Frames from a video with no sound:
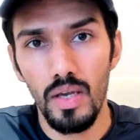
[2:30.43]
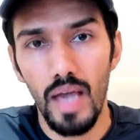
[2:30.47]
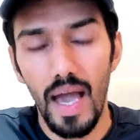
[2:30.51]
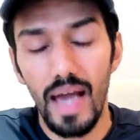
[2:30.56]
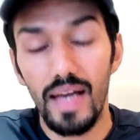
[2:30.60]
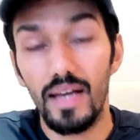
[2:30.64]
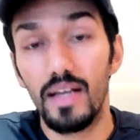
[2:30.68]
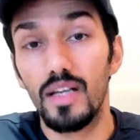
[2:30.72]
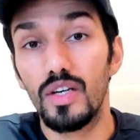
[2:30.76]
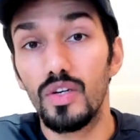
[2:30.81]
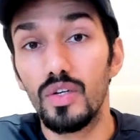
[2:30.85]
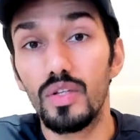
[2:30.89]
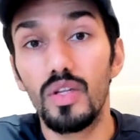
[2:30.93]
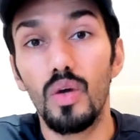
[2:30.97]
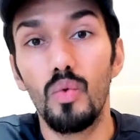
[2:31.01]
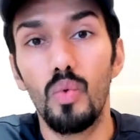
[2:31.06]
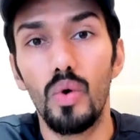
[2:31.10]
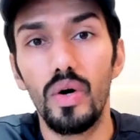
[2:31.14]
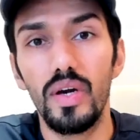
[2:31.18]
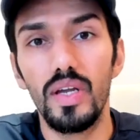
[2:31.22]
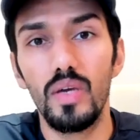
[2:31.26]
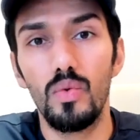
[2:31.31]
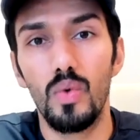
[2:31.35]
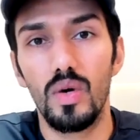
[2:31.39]
And another
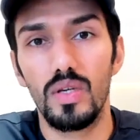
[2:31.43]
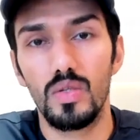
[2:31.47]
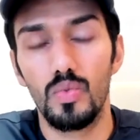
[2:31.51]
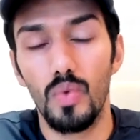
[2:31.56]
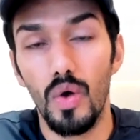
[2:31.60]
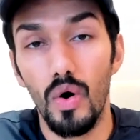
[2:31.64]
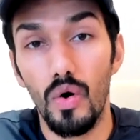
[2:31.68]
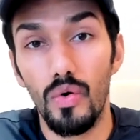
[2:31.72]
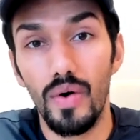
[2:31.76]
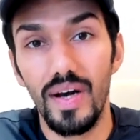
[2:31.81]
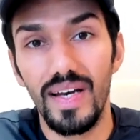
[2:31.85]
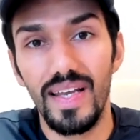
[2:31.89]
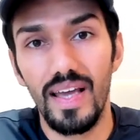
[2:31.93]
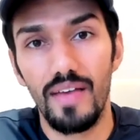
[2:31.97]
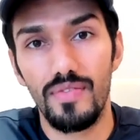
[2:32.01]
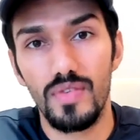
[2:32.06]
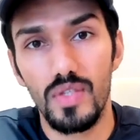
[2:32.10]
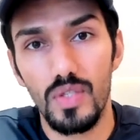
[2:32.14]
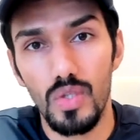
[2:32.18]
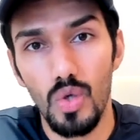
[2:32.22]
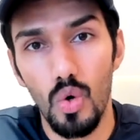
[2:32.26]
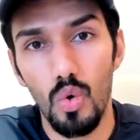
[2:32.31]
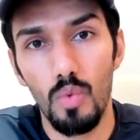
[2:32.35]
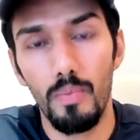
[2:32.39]
worry was we already have
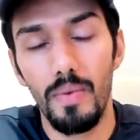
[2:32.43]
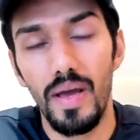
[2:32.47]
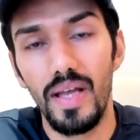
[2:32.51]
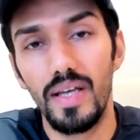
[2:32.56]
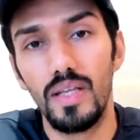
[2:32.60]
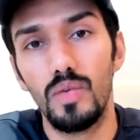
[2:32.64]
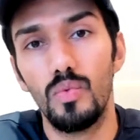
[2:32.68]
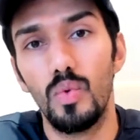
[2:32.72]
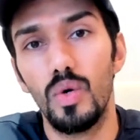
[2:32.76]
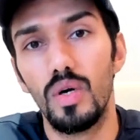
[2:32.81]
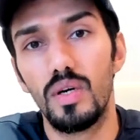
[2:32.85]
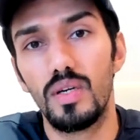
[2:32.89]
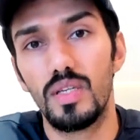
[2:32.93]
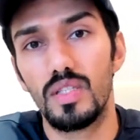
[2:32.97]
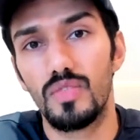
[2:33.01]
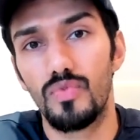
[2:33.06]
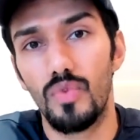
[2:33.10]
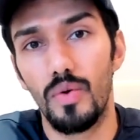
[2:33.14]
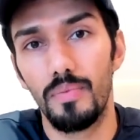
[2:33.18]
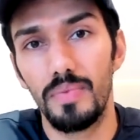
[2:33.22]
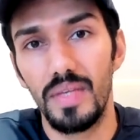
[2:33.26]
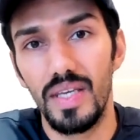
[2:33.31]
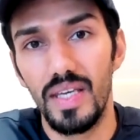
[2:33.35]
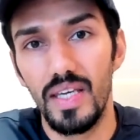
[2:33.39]
so many workers
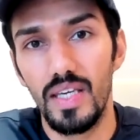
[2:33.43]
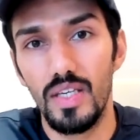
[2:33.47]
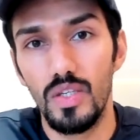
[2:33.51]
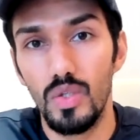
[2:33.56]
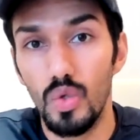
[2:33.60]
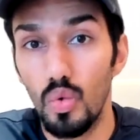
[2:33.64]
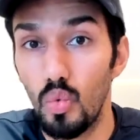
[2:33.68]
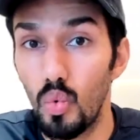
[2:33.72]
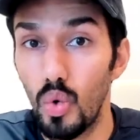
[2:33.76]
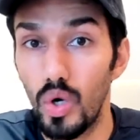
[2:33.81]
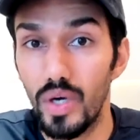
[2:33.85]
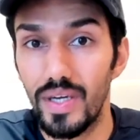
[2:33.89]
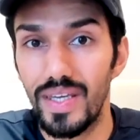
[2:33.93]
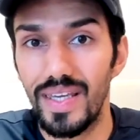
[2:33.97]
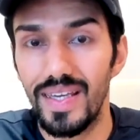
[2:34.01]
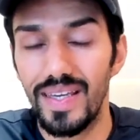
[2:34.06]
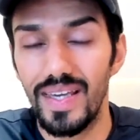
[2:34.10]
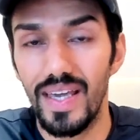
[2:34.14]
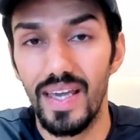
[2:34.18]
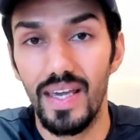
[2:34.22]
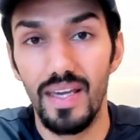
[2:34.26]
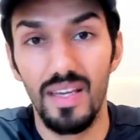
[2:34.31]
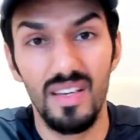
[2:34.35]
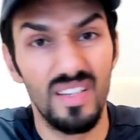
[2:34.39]
from the EU working
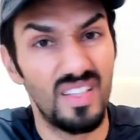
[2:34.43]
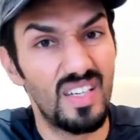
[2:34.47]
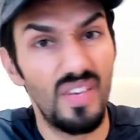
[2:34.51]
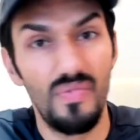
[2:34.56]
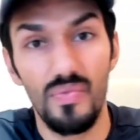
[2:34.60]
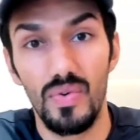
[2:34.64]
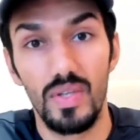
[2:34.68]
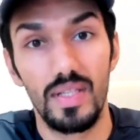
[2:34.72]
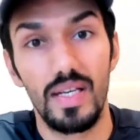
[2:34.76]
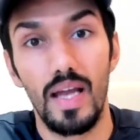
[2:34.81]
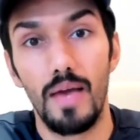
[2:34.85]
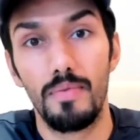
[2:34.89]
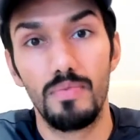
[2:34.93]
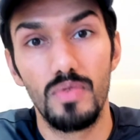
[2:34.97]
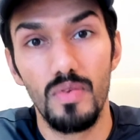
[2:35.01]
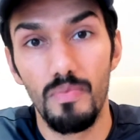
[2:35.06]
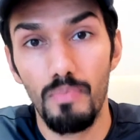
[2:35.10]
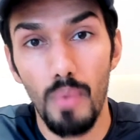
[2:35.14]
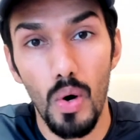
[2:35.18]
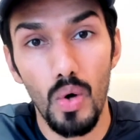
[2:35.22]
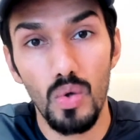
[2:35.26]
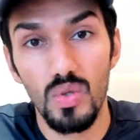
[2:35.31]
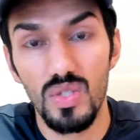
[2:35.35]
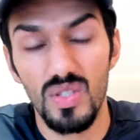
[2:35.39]
here in different types of
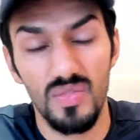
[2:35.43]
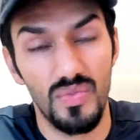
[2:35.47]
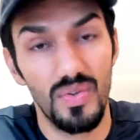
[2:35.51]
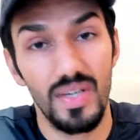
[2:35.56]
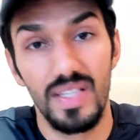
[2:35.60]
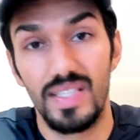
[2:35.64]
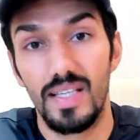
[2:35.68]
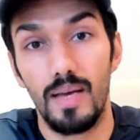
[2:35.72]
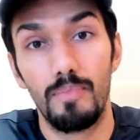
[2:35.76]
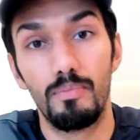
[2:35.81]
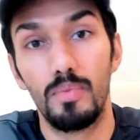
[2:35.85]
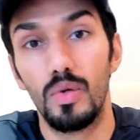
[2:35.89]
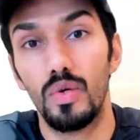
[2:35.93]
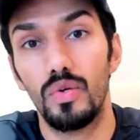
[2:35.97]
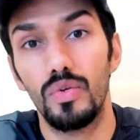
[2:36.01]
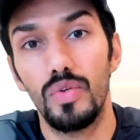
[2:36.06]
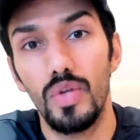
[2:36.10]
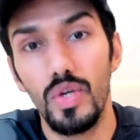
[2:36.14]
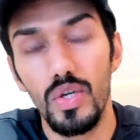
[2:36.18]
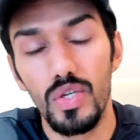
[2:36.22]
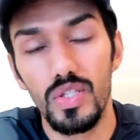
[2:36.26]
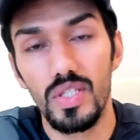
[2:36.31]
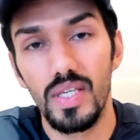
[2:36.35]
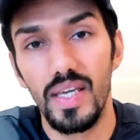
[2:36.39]
posts, for example,
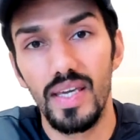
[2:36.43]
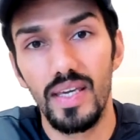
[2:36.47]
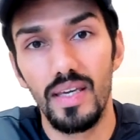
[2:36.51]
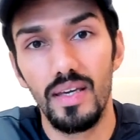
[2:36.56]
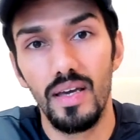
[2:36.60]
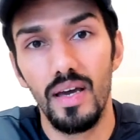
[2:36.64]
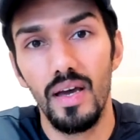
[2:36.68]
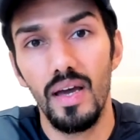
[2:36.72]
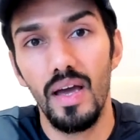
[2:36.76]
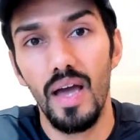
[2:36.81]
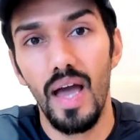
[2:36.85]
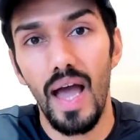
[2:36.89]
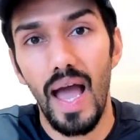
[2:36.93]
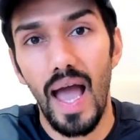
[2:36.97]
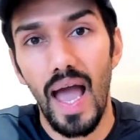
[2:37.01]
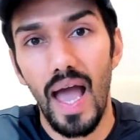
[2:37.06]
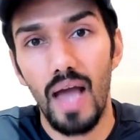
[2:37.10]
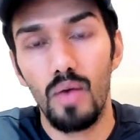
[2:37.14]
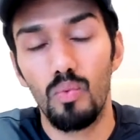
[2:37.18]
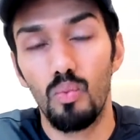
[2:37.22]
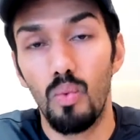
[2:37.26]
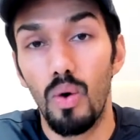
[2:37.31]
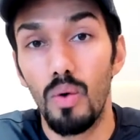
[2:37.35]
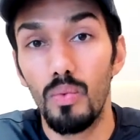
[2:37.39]
nursing.
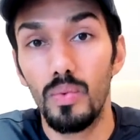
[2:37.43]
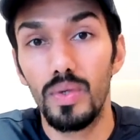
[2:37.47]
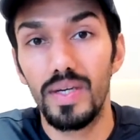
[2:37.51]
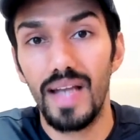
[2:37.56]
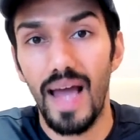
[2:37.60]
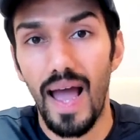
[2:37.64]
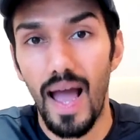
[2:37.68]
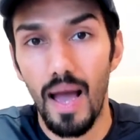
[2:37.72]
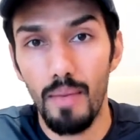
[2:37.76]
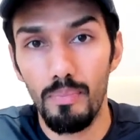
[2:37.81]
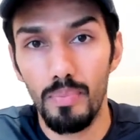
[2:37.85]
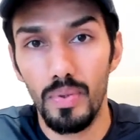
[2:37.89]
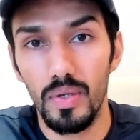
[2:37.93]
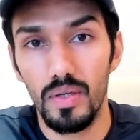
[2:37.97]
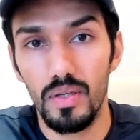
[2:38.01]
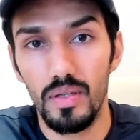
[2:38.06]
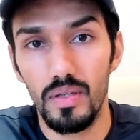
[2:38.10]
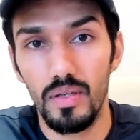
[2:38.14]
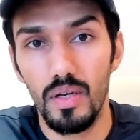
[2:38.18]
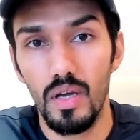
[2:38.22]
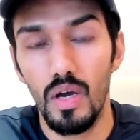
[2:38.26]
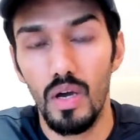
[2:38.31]
And what would happen